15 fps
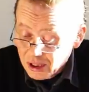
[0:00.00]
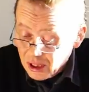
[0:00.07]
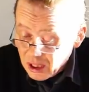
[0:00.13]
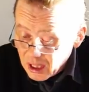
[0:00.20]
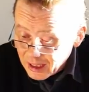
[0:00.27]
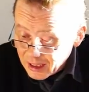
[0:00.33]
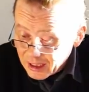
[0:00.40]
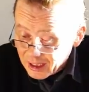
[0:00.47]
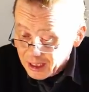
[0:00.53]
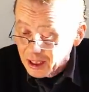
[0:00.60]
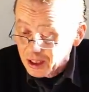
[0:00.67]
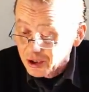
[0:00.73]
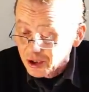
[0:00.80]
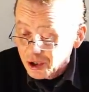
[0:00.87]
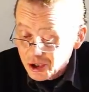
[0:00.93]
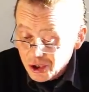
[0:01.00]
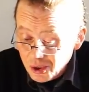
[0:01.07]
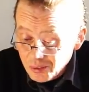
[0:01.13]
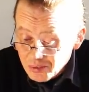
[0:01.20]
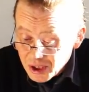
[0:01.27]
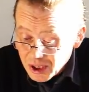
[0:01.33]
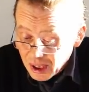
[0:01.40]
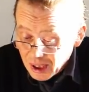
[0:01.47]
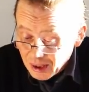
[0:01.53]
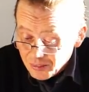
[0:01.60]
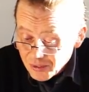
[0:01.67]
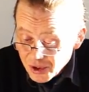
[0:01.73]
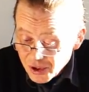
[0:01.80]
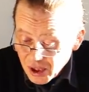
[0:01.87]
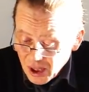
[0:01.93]
like it. And
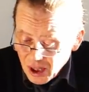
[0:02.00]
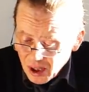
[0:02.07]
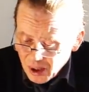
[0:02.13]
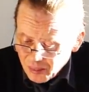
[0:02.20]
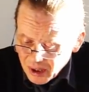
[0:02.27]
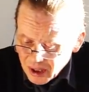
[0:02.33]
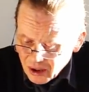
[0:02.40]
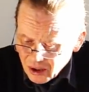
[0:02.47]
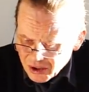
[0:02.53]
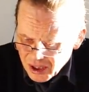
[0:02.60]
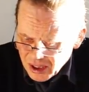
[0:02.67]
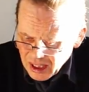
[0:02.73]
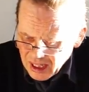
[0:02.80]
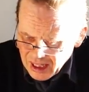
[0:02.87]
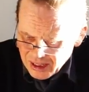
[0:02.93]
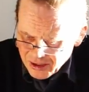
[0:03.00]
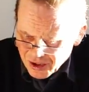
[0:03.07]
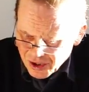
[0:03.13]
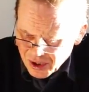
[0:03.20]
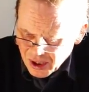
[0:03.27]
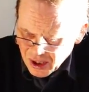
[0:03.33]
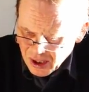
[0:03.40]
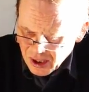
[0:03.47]
sometimes, because it has